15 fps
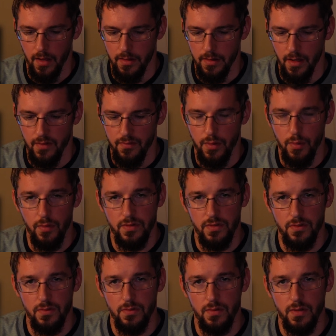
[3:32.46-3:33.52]
Now if we want
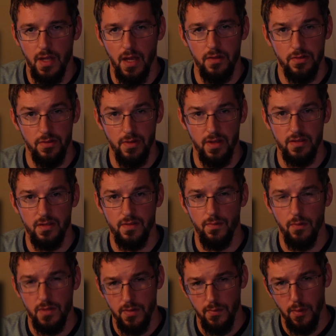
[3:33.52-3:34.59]
to counteract this
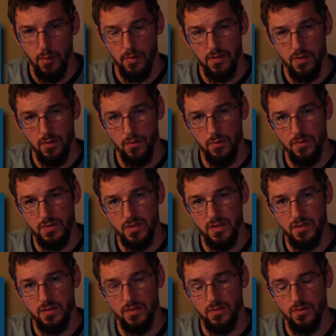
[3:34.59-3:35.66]
force, if we want to cause
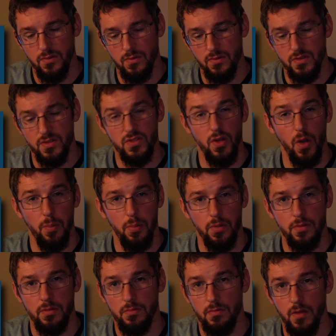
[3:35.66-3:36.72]
this to stop,
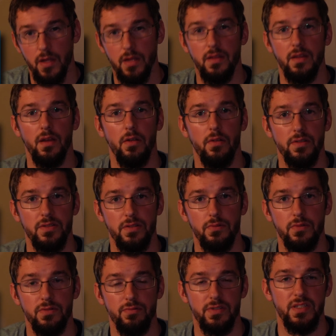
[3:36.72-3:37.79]
like the RSU
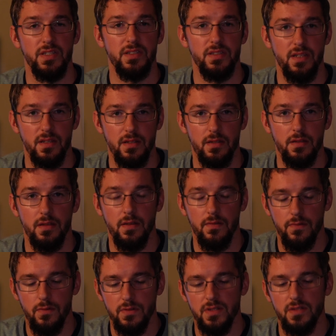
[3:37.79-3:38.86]
is resisting the
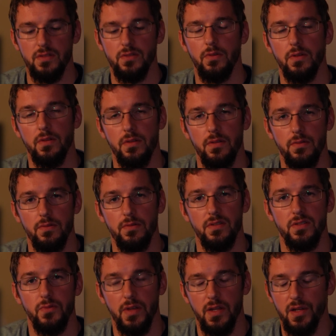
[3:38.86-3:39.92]
force that's going through the
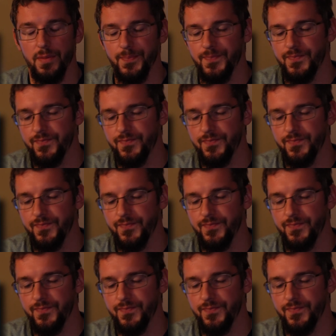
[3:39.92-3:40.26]
swing arm,